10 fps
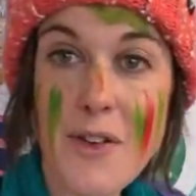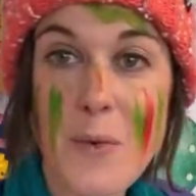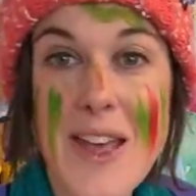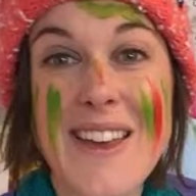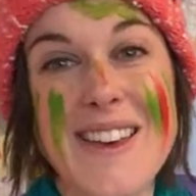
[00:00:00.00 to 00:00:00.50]
a
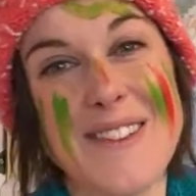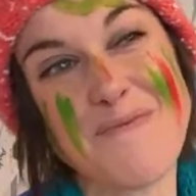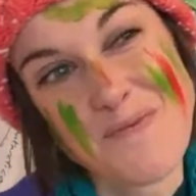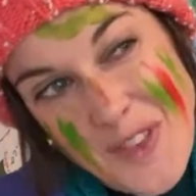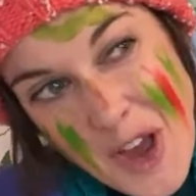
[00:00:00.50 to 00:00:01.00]
week
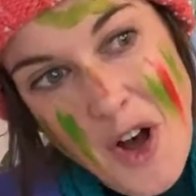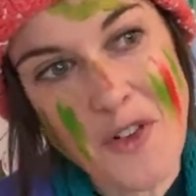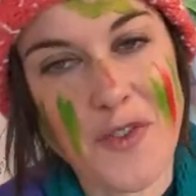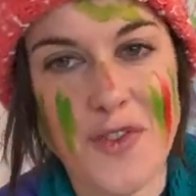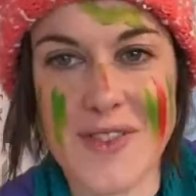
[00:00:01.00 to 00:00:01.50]

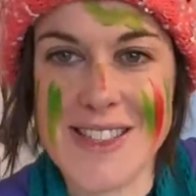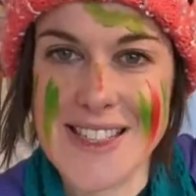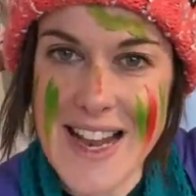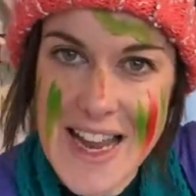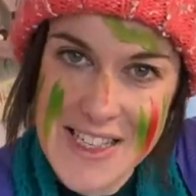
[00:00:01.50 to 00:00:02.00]
off
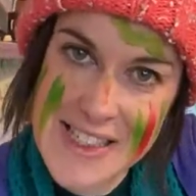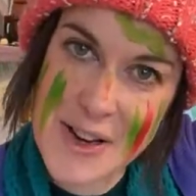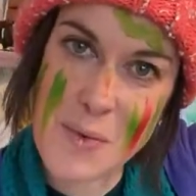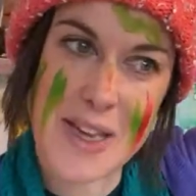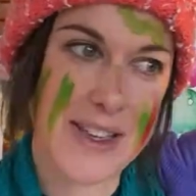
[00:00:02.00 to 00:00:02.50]
/ a
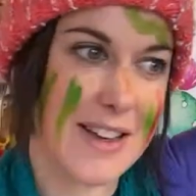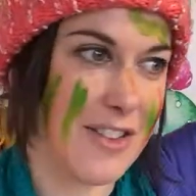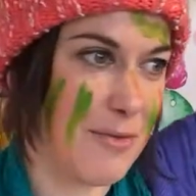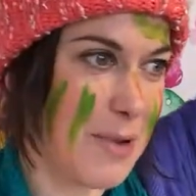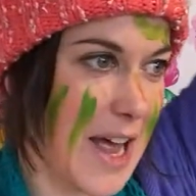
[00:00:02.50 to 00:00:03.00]
week
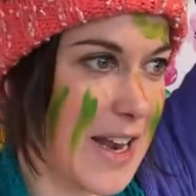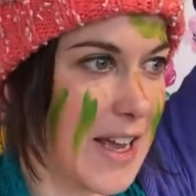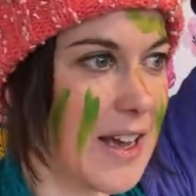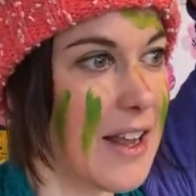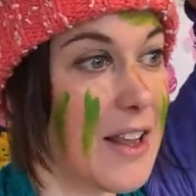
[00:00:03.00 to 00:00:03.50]
of planning
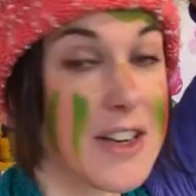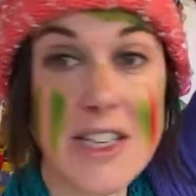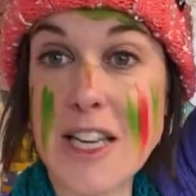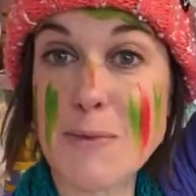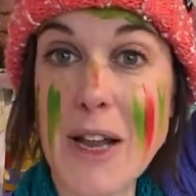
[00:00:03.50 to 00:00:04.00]
a load of
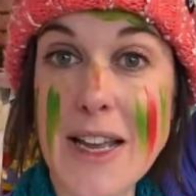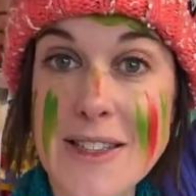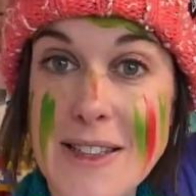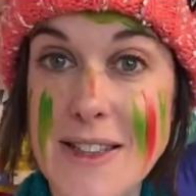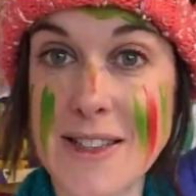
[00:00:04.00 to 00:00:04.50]
Shakespeare
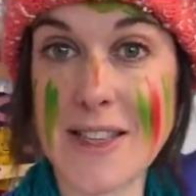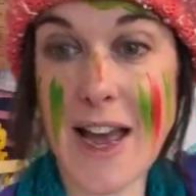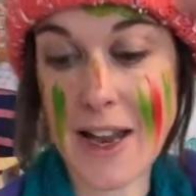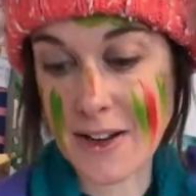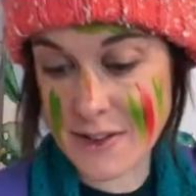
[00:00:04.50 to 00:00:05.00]
lessons
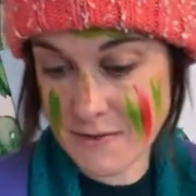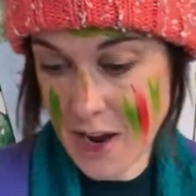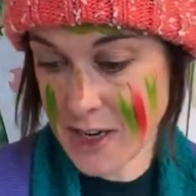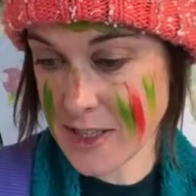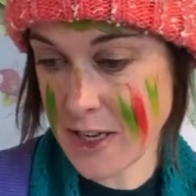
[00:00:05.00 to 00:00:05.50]
and
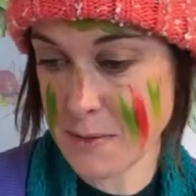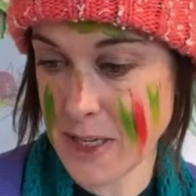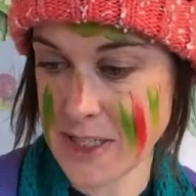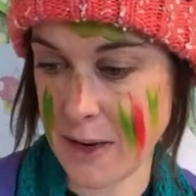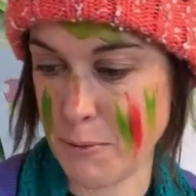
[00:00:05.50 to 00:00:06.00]
writing a science
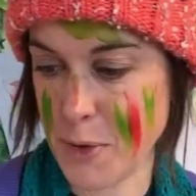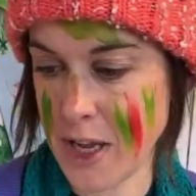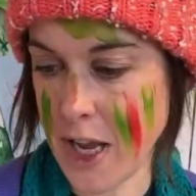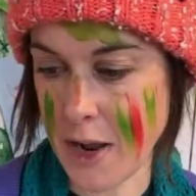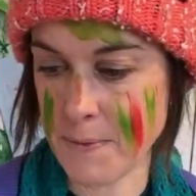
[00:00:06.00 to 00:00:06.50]
magazine. But
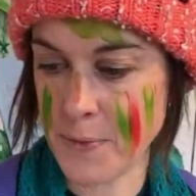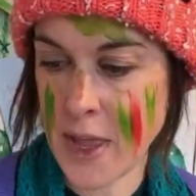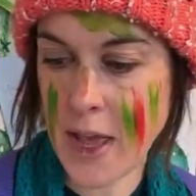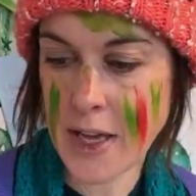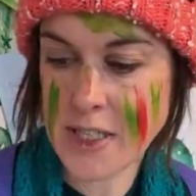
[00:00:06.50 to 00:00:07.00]
you know,
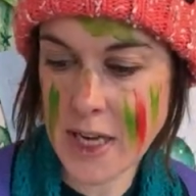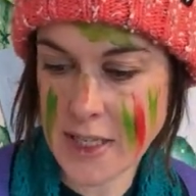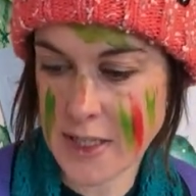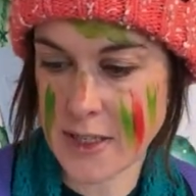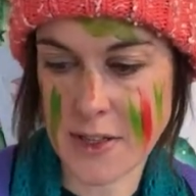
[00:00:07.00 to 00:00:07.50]
a
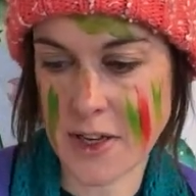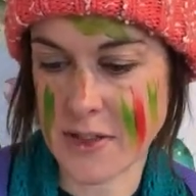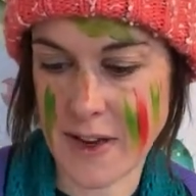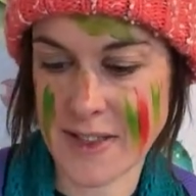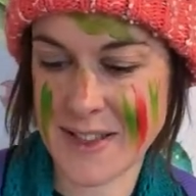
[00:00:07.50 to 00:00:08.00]
change is as good as a
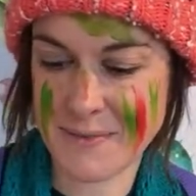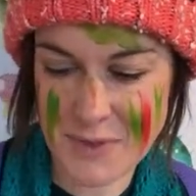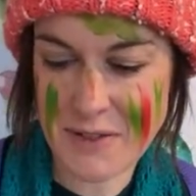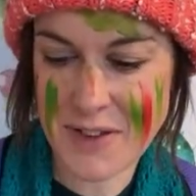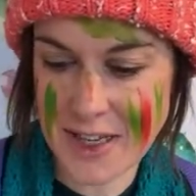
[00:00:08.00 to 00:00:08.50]
rest.
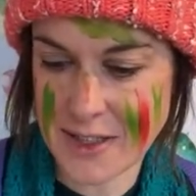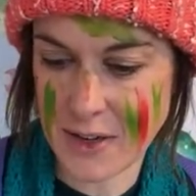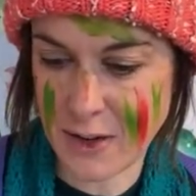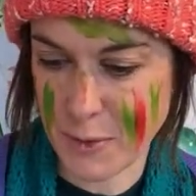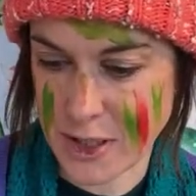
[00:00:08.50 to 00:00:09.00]
I really do
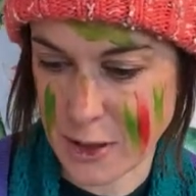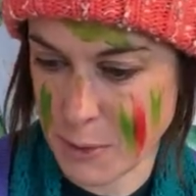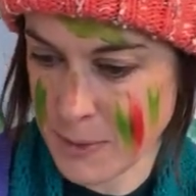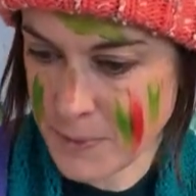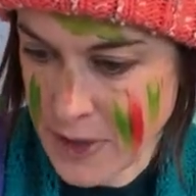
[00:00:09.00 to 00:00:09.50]
love my job.
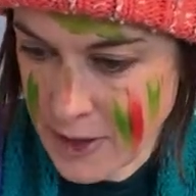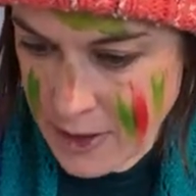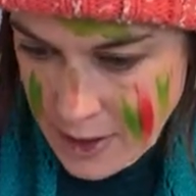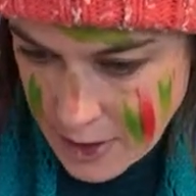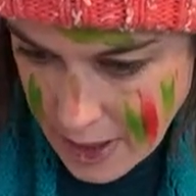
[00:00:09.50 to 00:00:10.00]

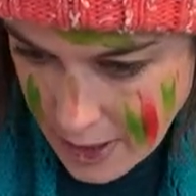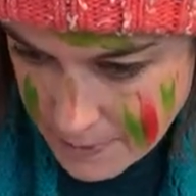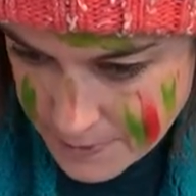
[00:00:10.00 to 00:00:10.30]
Okay.